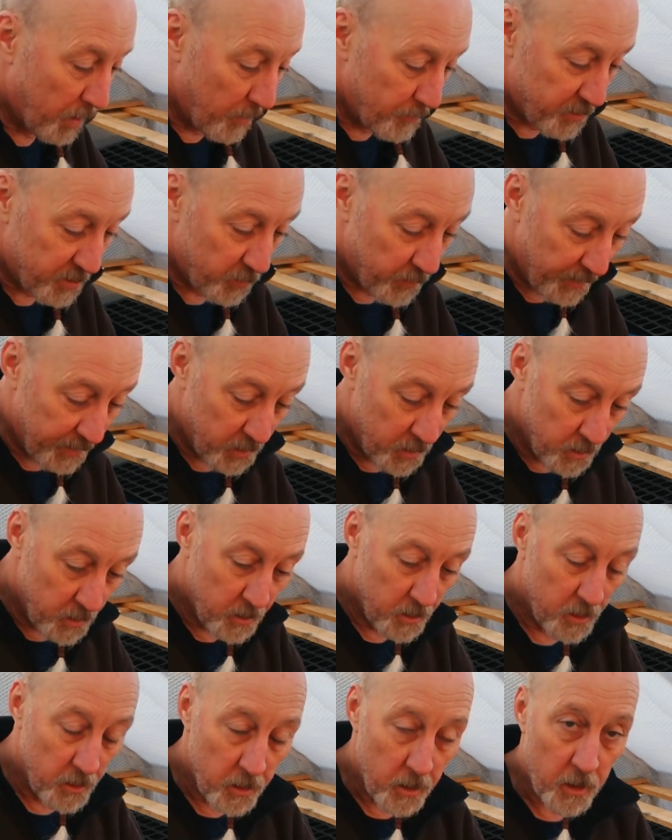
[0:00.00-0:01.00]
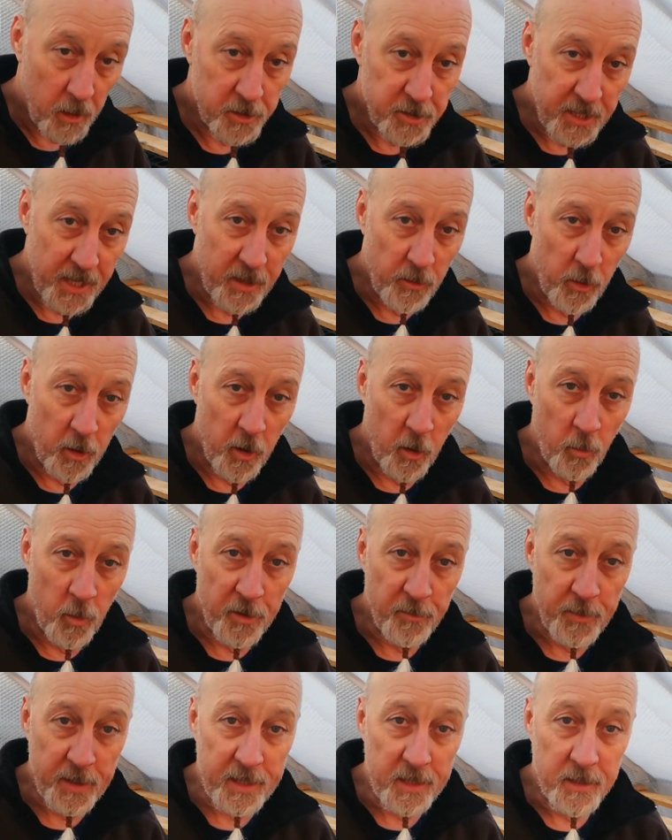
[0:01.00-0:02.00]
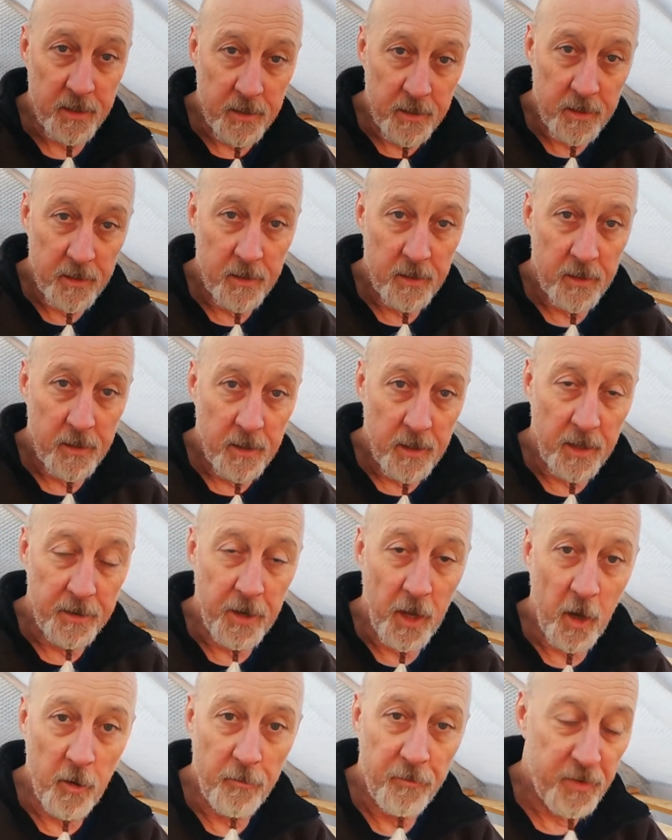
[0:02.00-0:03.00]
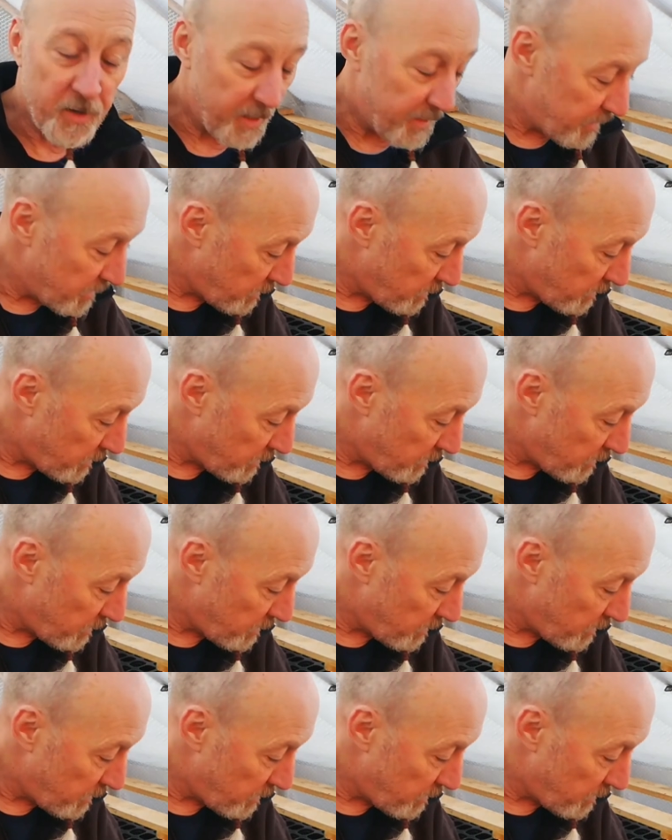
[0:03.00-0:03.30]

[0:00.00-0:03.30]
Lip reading: I'm doing, I'll take you along with me, and hopefully